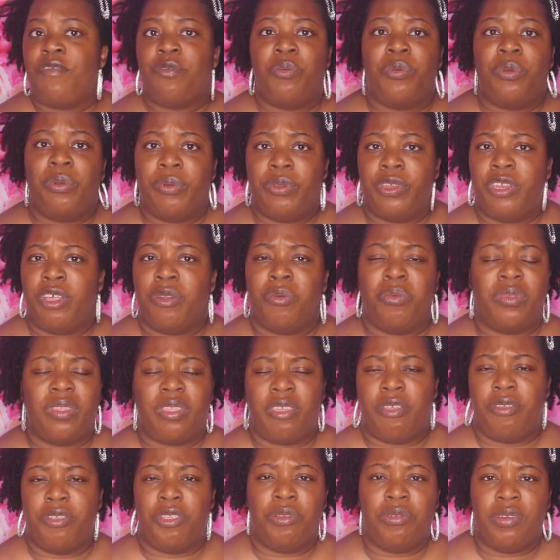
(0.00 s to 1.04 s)
we were done with
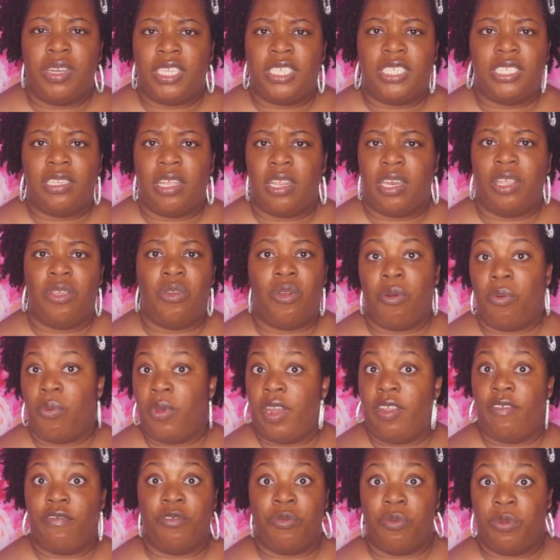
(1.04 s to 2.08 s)
our unit study or
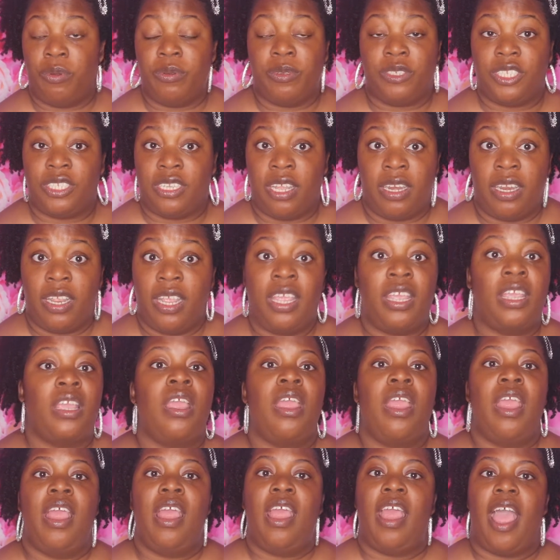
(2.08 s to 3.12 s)
whatever we were studying,
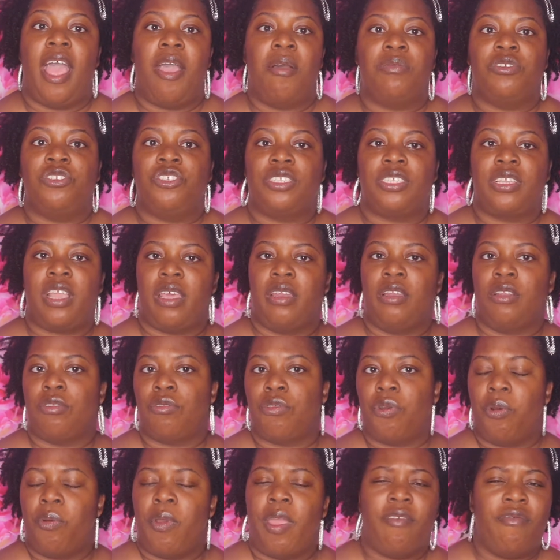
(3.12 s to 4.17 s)
I would just kind of
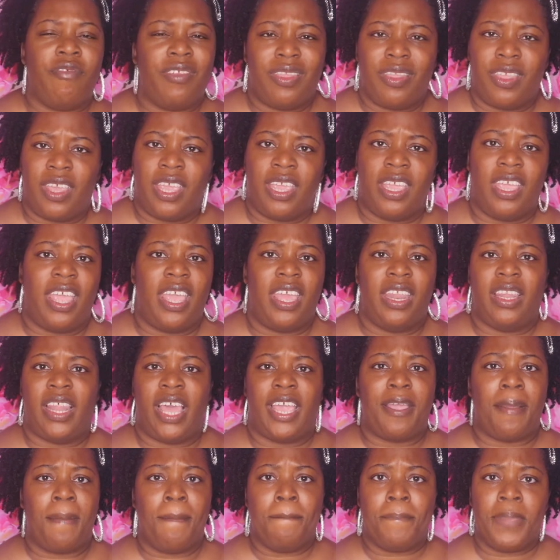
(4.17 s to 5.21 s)
throw everything in
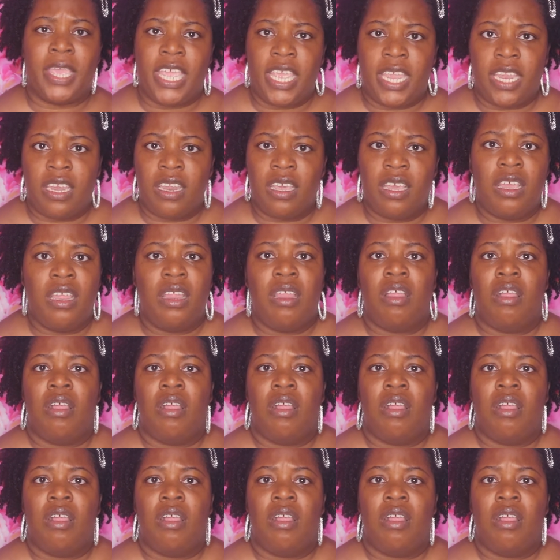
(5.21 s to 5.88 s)
like a bin,